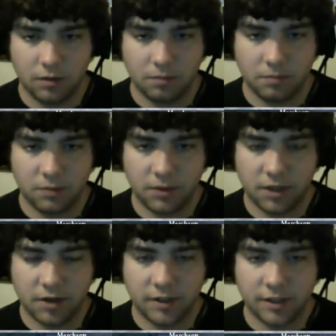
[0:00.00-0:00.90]
But we're
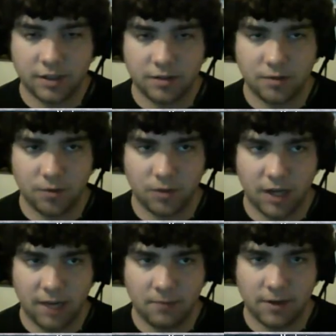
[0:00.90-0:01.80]
going to
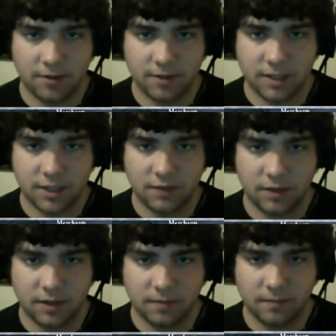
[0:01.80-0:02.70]
damn well siege
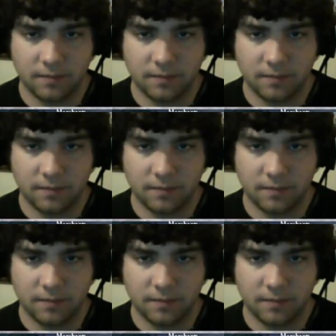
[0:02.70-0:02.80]
everything.